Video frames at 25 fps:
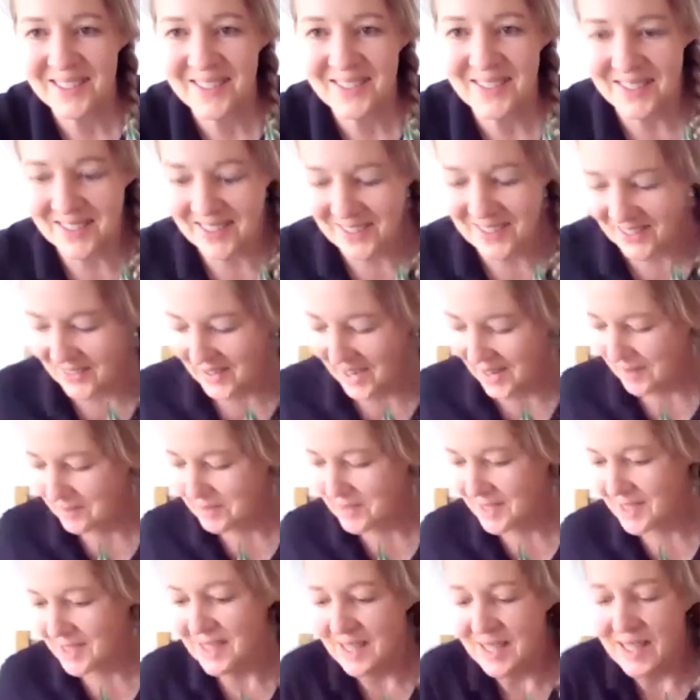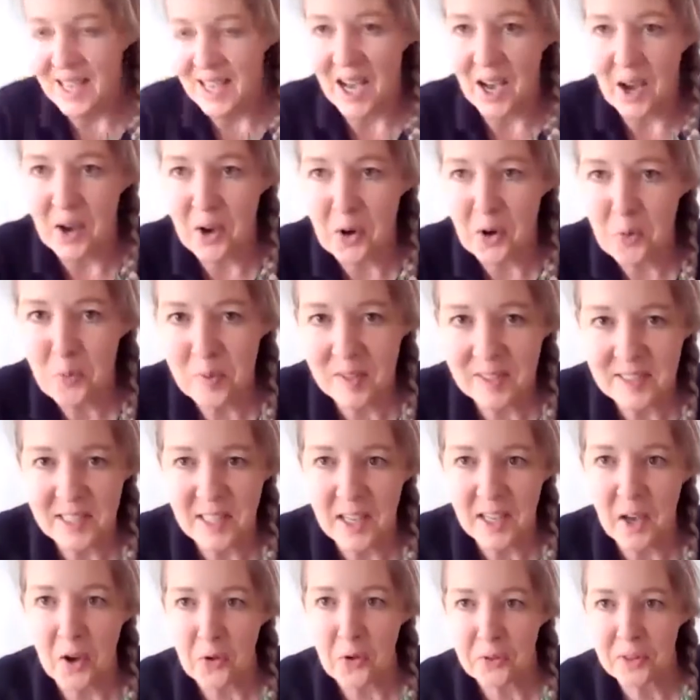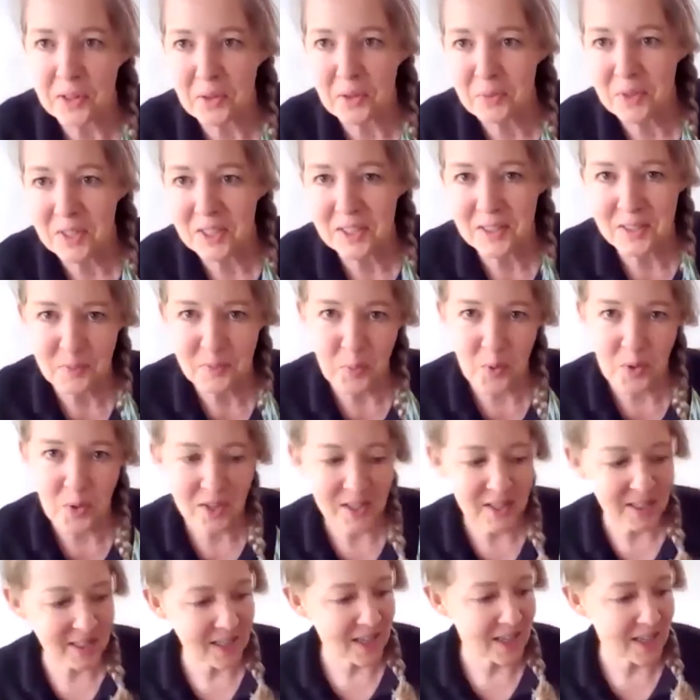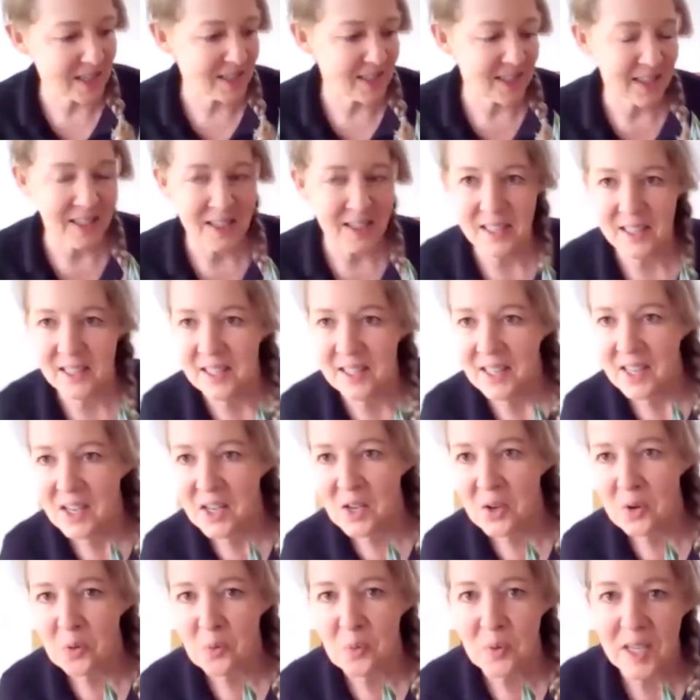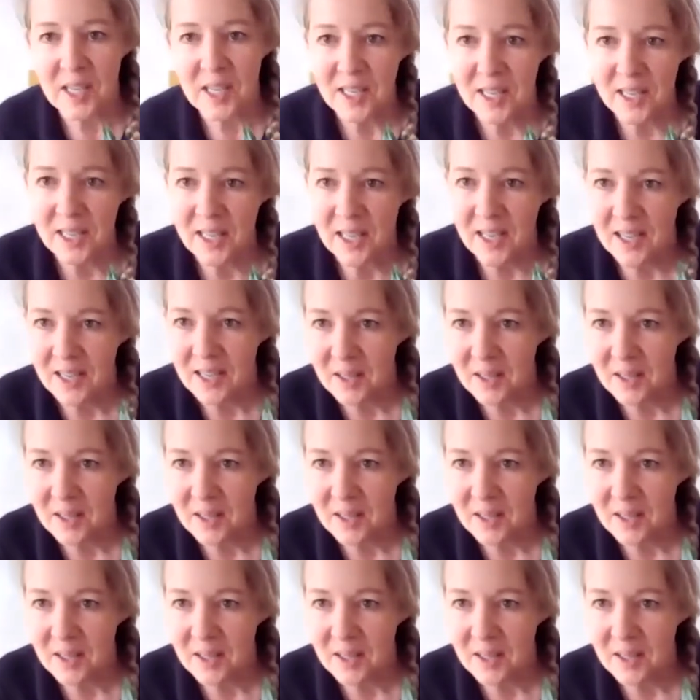She's going to grab it. I hope it's a healthy one. It's probably got a wee.